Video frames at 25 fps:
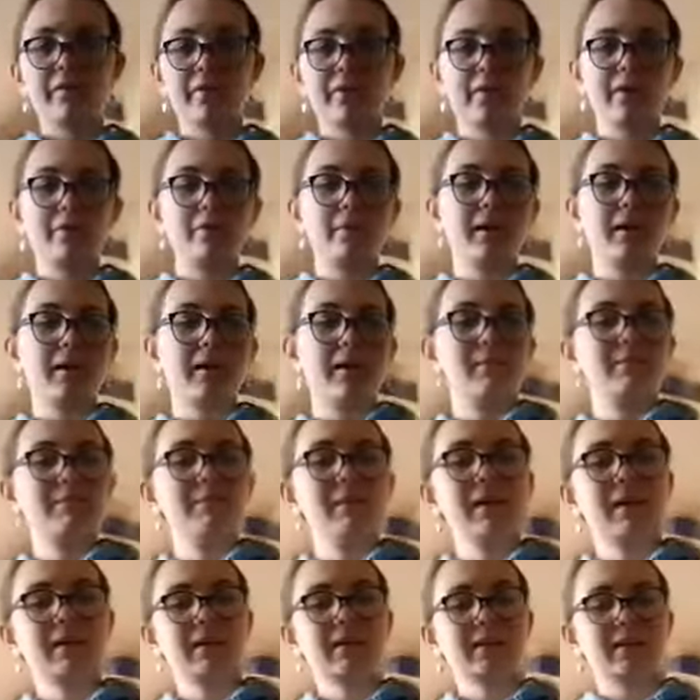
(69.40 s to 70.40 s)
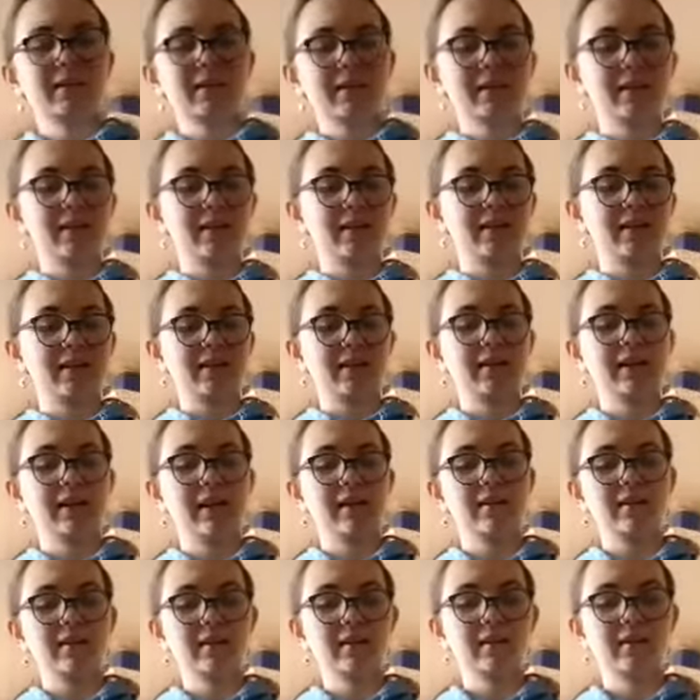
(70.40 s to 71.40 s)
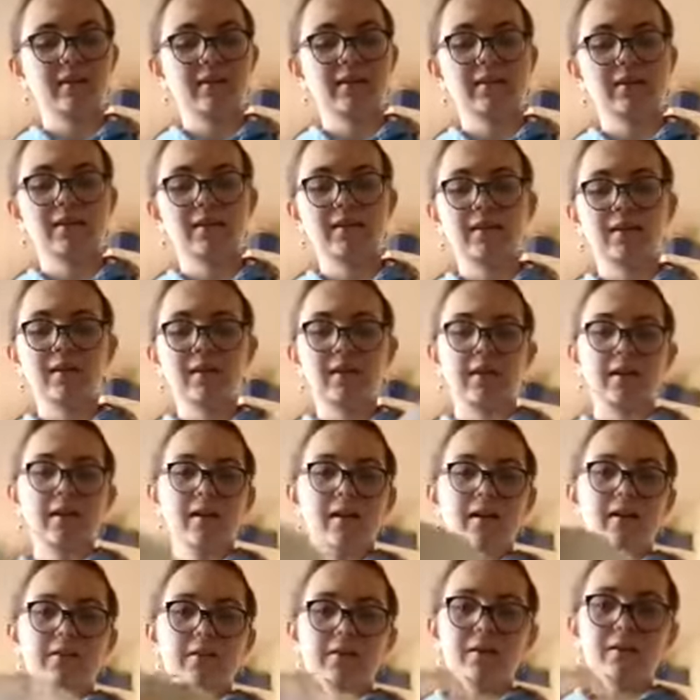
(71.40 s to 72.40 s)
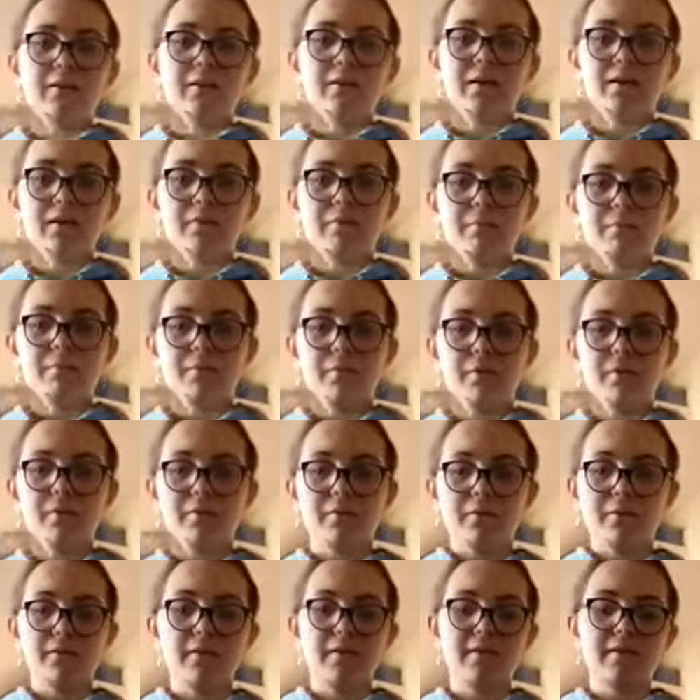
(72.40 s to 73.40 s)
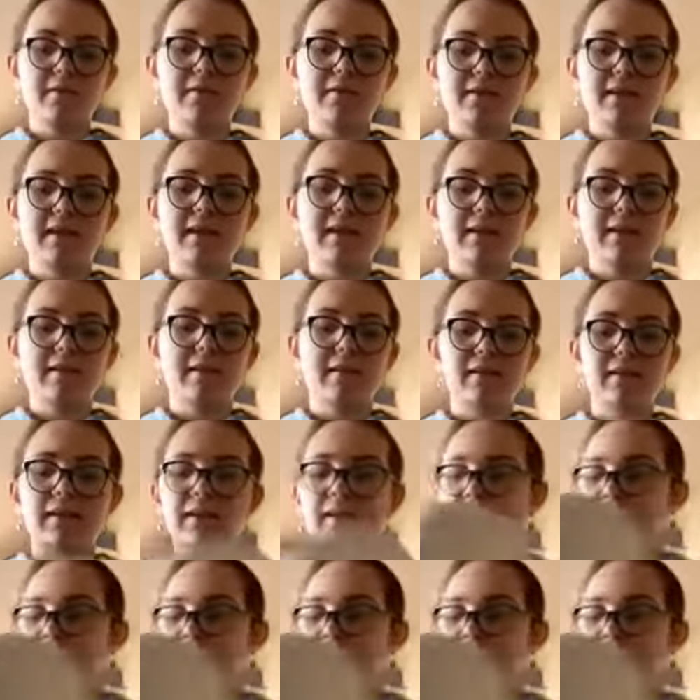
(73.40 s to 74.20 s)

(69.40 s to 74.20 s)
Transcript: that we're going to mix together. So we're going to pop those in,